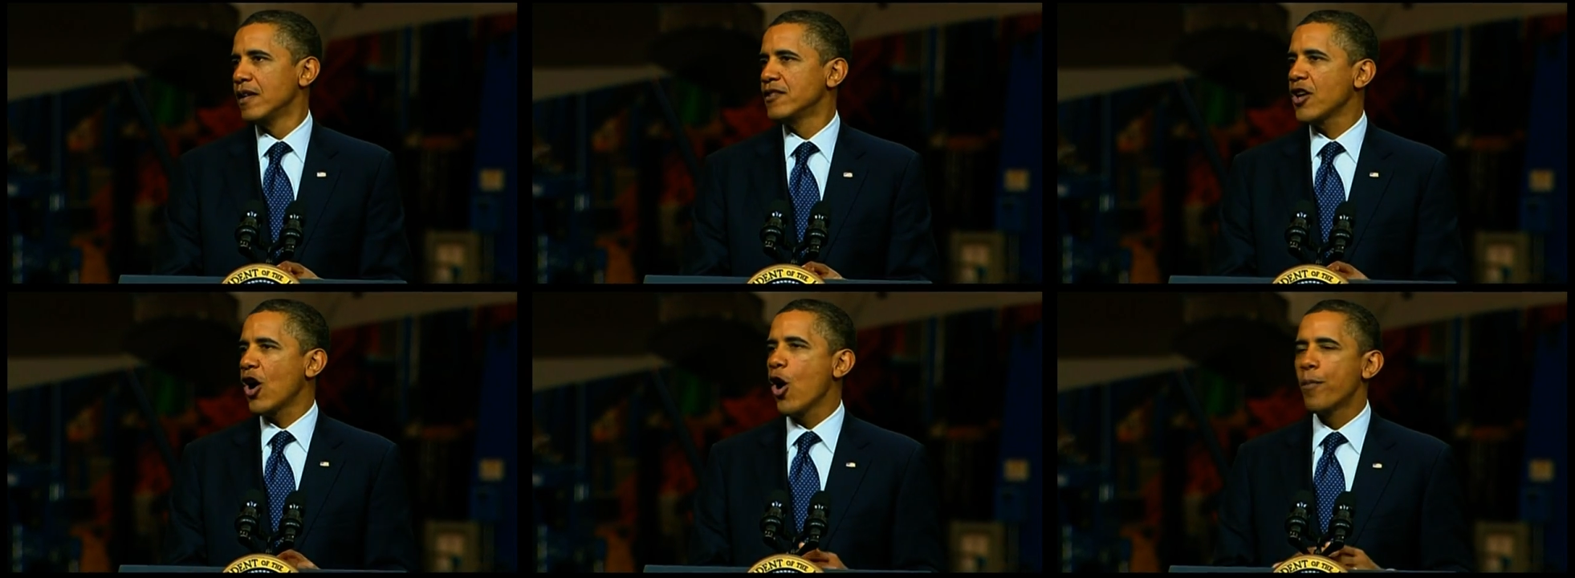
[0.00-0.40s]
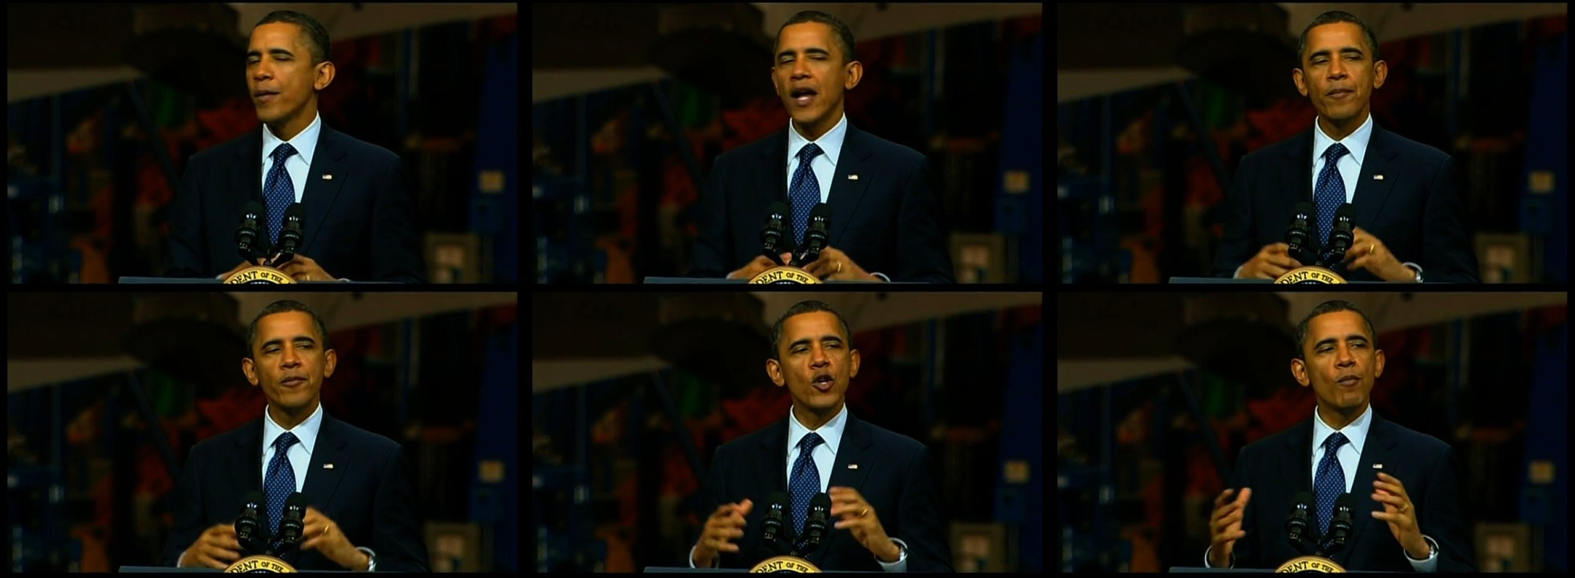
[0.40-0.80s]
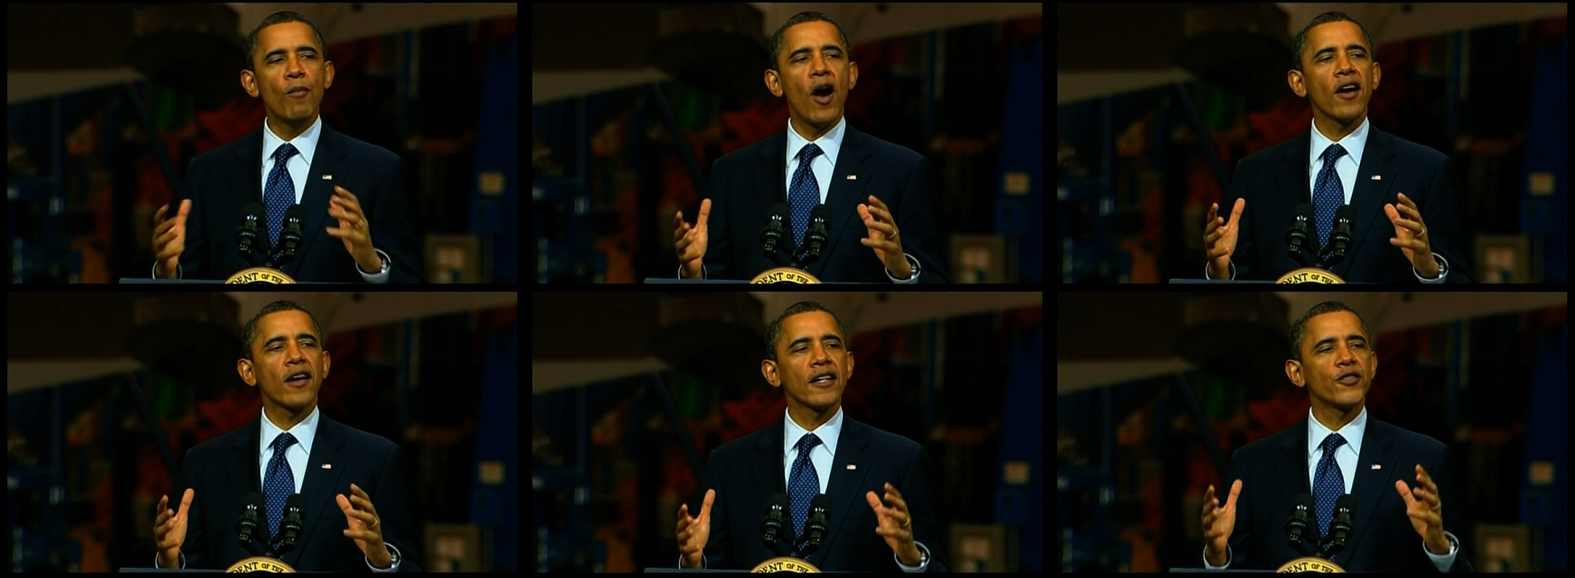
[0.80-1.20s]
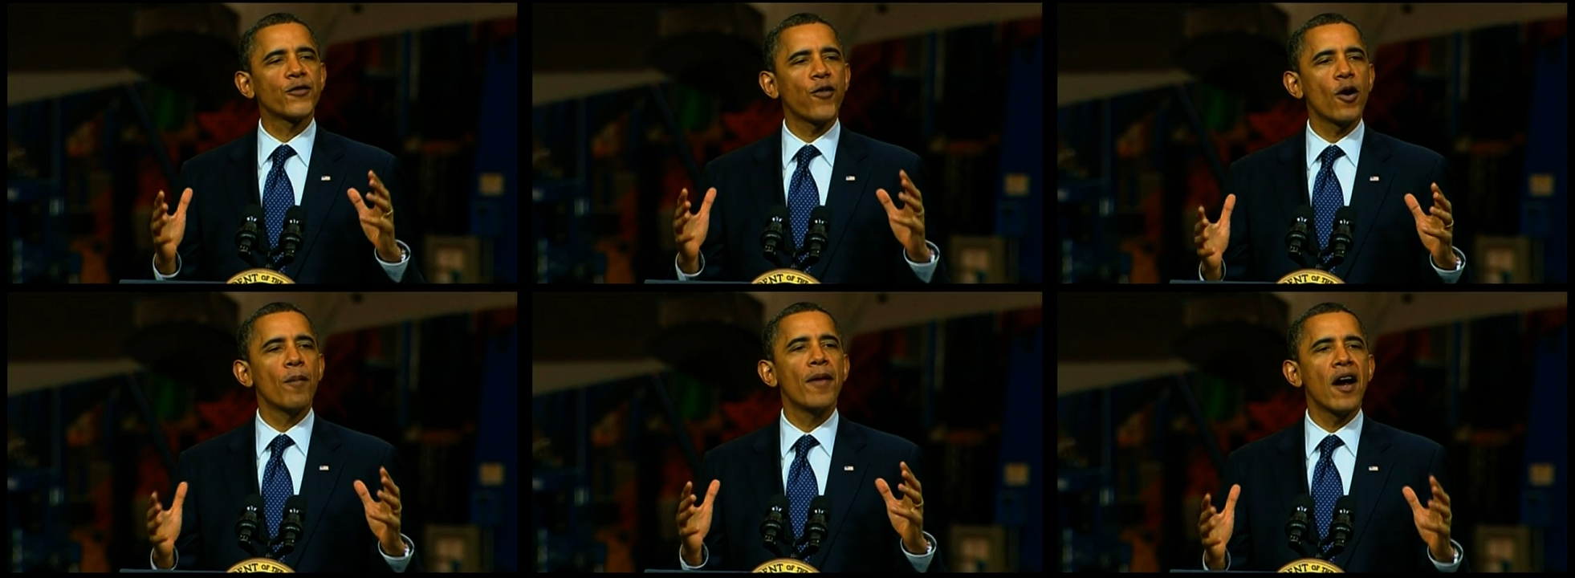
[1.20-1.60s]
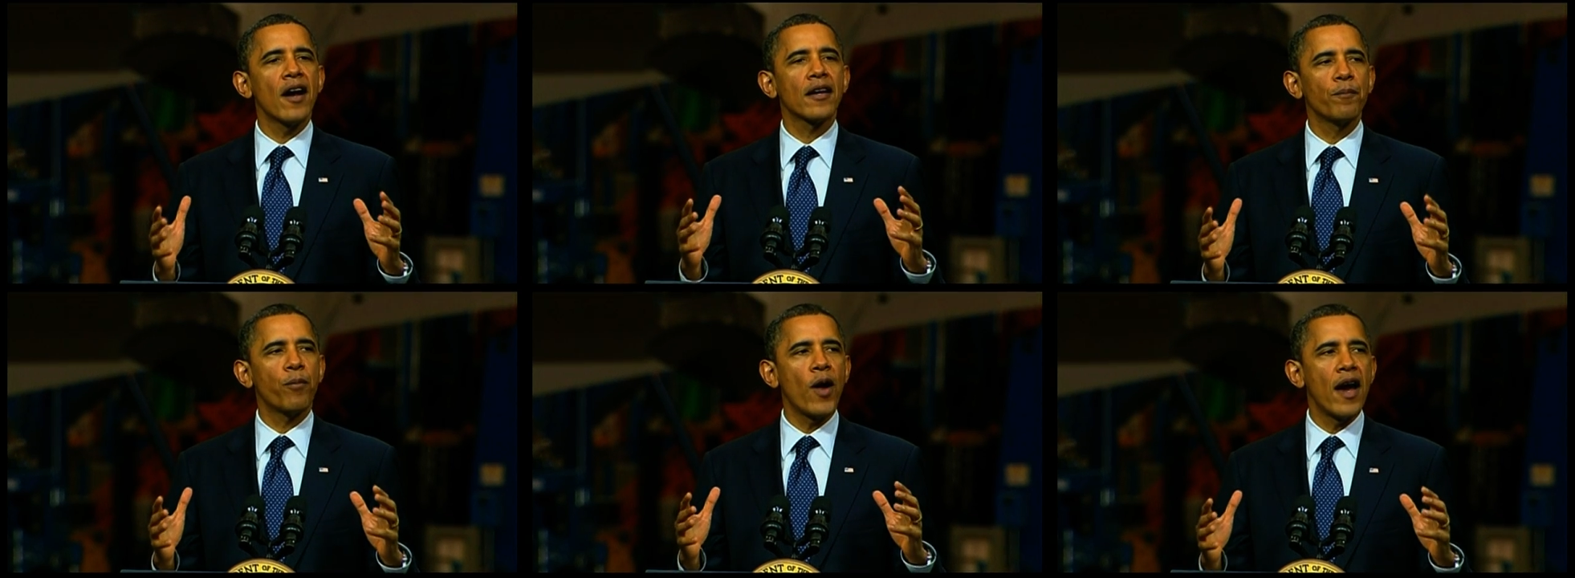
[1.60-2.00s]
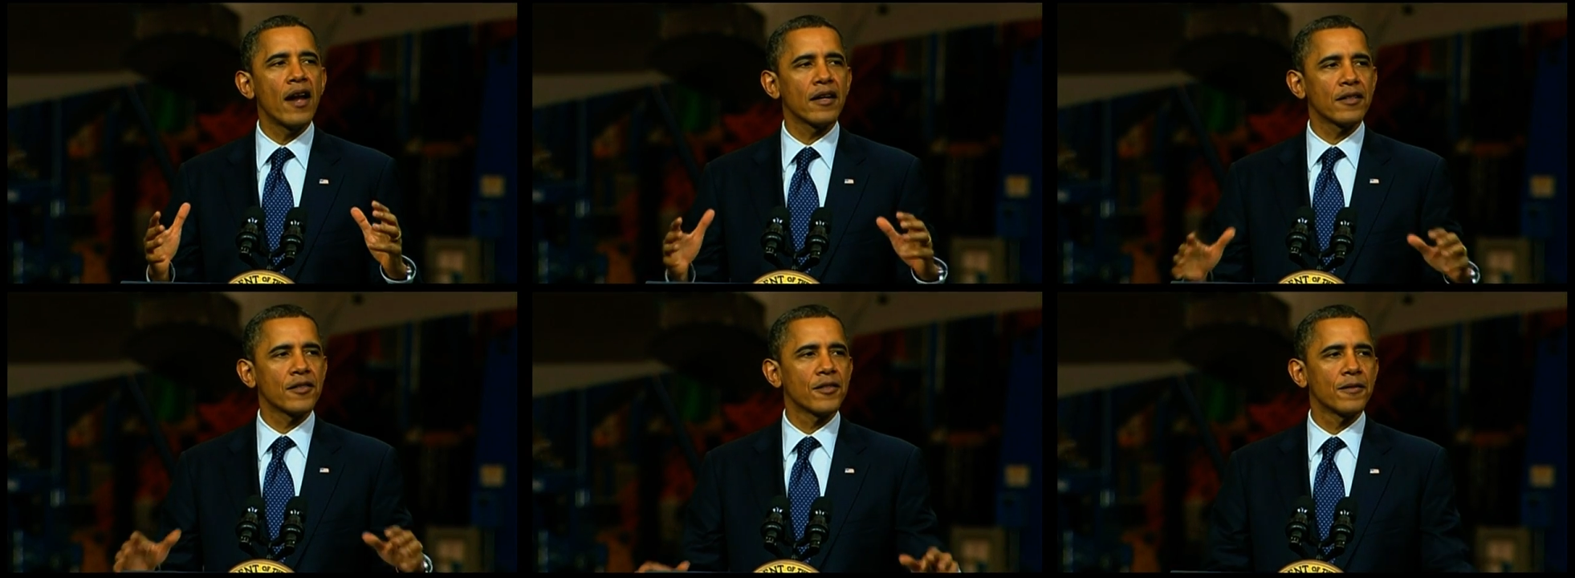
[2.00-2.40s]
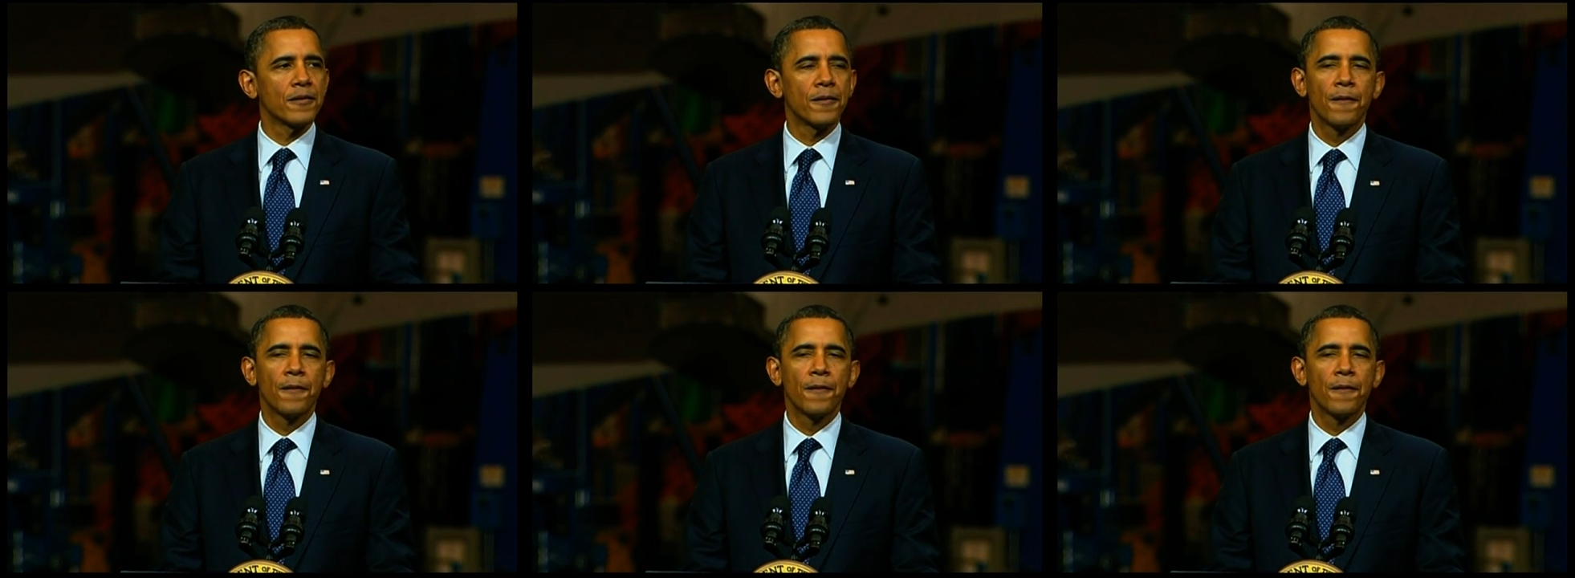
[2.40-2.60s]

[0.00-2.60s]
to open up new markets for American products.